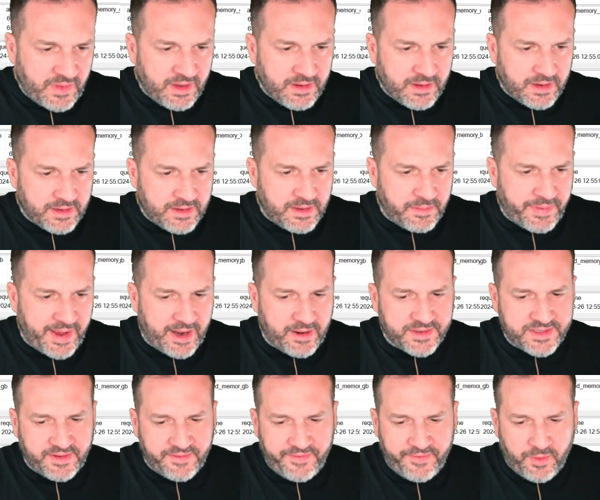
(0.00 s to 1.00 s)
a
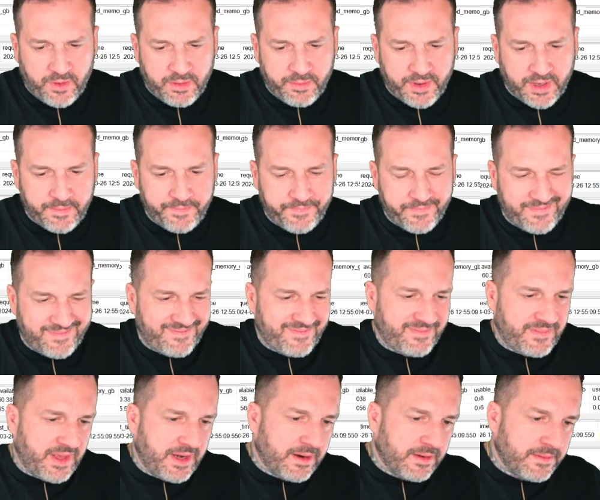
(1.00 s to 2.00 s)
comparison for, but
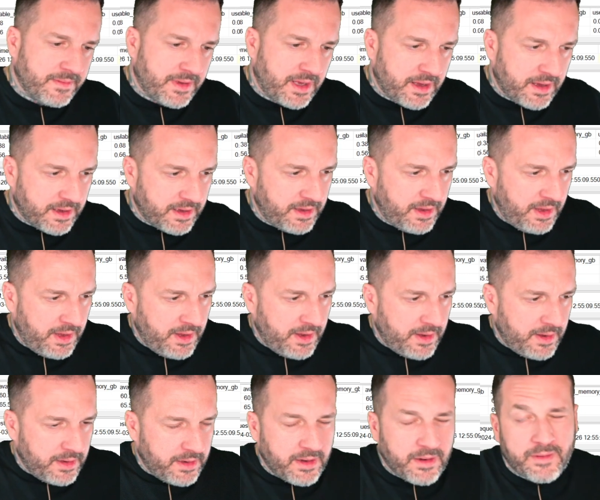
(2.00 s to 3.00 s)
you know, uh,
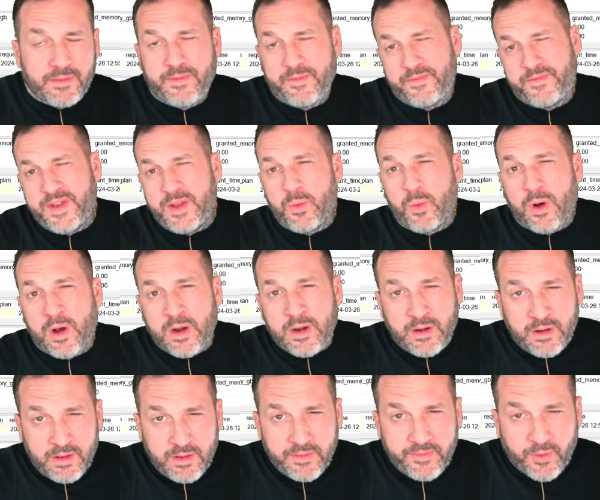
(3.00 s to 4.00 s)
you know,
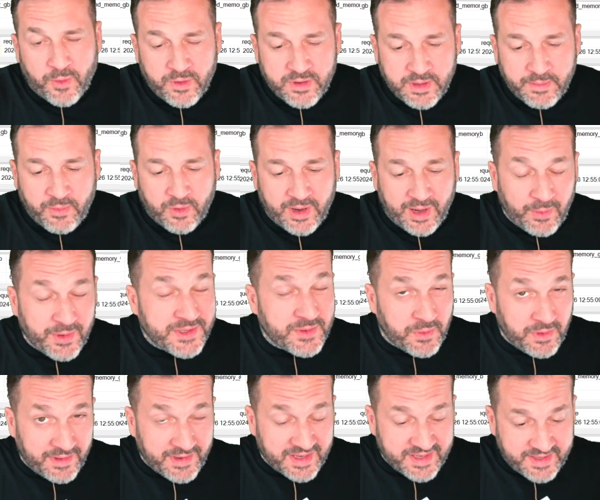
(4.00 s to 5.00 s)
V1, four in the morning. I
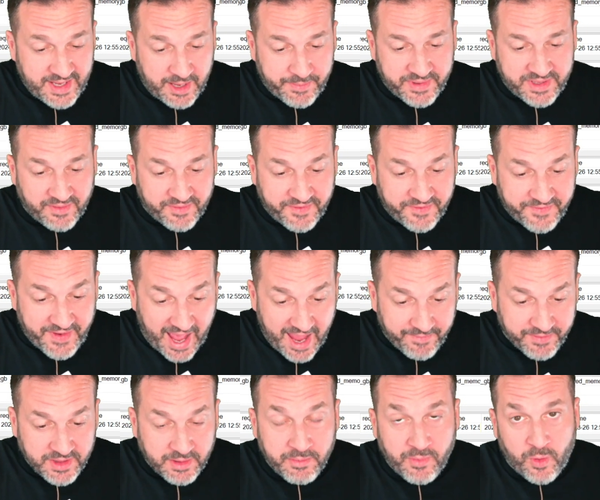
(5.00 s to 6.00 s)
wasn't willing to stay up until
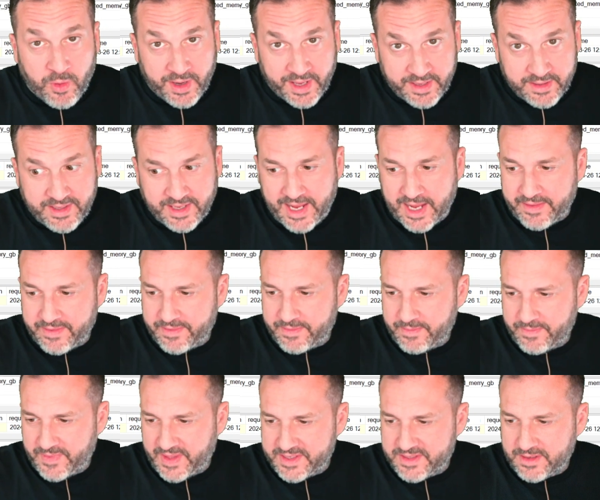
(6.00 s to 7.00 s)
five in the morning to get
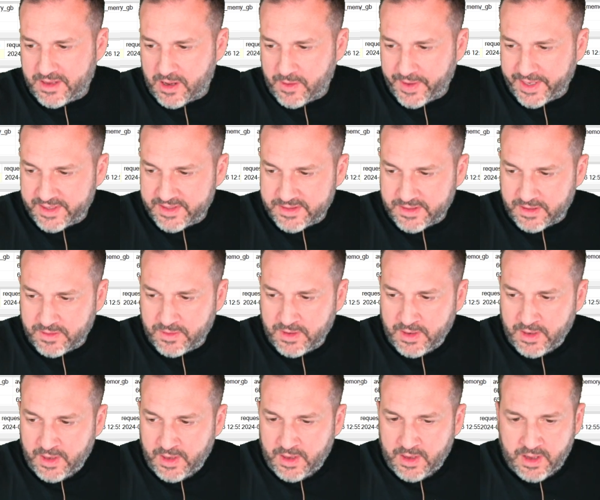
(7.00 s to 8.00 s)
this going. So
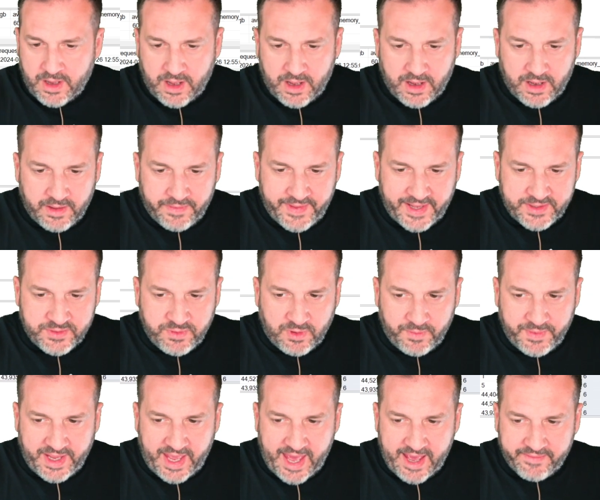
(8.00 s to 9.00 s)
uh, that's
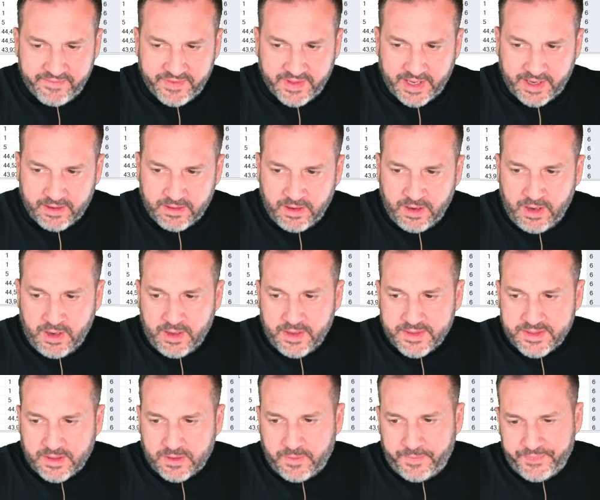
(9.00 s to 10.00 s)
what we have there.
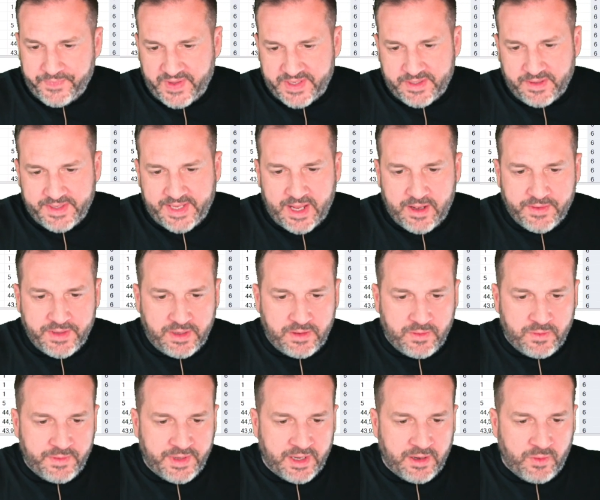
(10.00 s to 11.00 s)
So this will tell
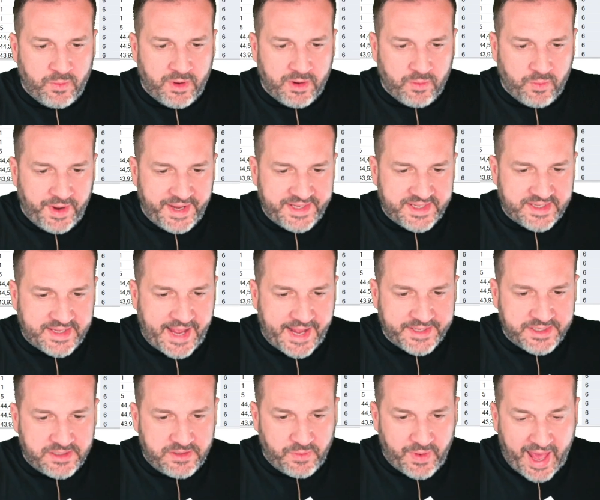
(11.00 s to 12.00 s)
you, you know, what wait
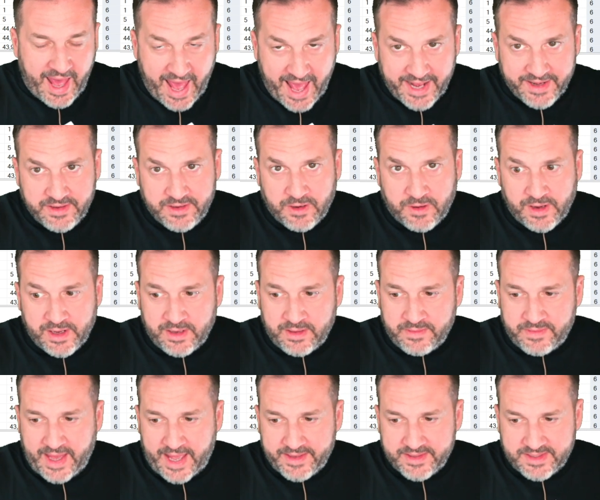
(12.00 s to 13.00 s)
stats you had
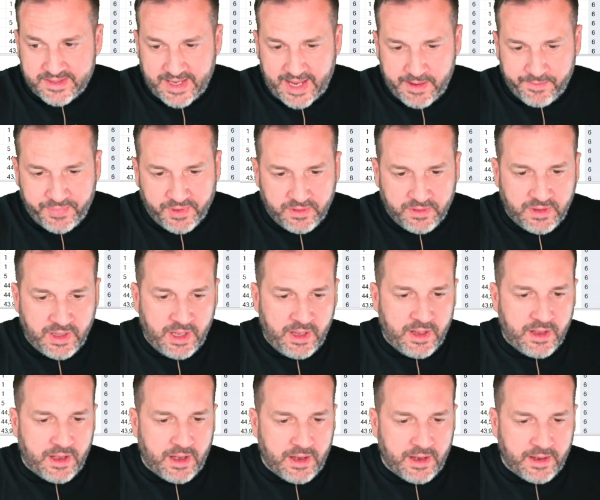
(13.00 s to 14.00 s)
during that sample.
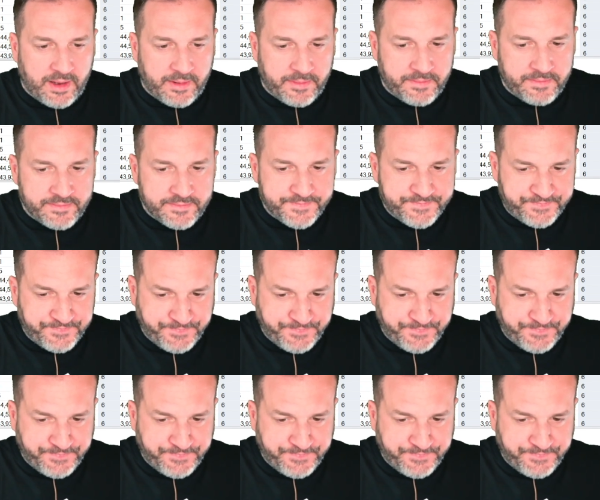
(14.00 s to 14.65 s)
Um,